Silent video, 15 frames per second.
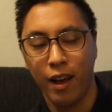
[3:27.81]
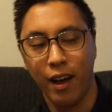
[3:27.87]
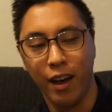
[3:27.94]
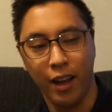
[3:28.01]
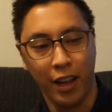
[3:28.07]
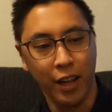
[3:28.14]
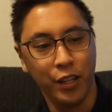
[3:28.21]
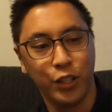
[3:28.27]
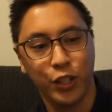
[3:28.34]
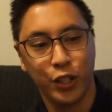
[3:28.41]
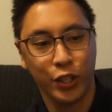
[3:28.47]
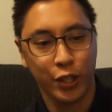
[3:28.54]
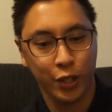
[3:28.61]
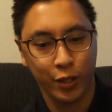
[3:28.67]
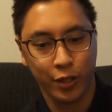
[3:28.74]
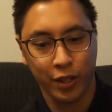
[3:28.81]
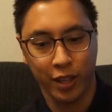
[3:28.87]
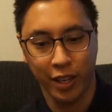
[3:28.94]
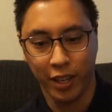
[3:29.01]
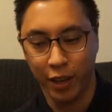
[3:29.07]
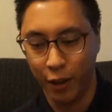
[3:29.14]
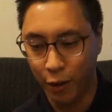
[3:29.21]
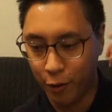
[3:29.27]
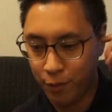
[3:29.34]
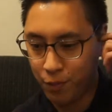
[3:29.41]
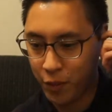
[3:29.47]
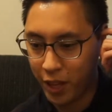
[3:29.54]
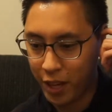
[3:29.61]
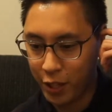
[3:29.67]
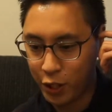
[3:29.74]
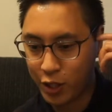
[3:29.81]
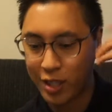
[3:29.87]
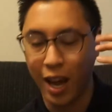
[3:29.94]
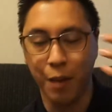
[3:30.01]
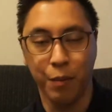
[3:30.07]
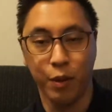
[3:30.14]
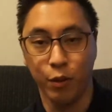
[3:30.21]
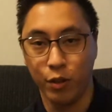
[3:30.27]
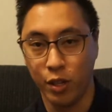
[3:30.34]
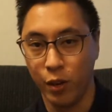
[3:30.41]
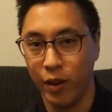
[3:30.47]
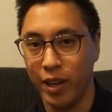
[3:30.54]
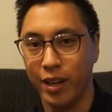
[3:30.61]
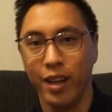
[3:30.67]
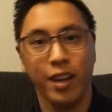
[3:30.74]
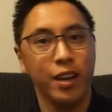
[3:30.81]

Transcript: each time you do it,